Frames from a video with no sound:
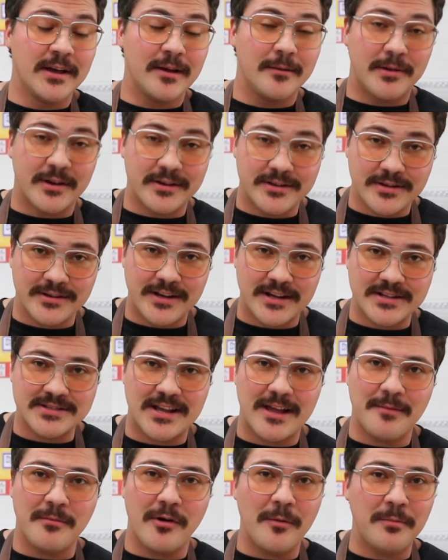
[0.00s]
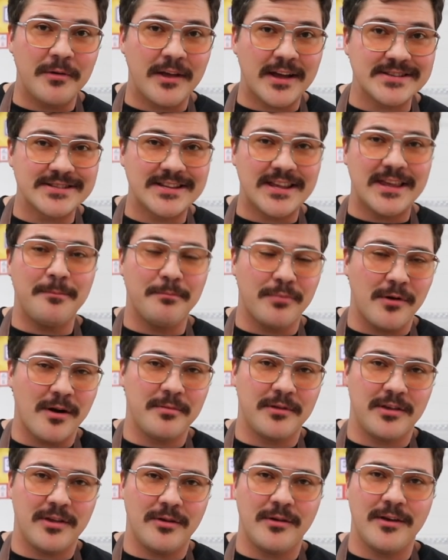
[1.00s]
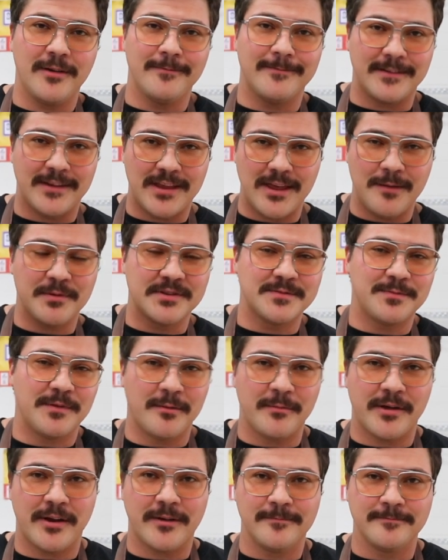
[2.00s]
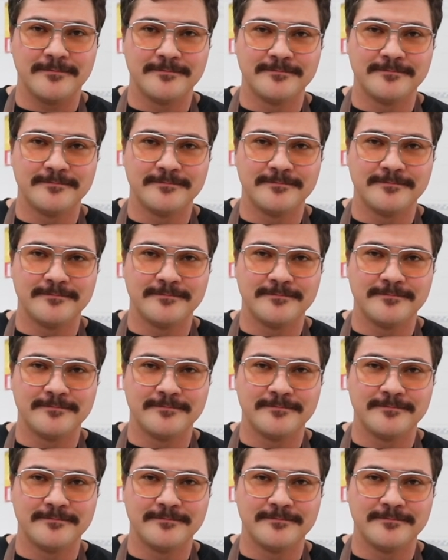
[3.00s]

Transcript: But until next time, I hope you guys keep barbecuing and keep experimenting.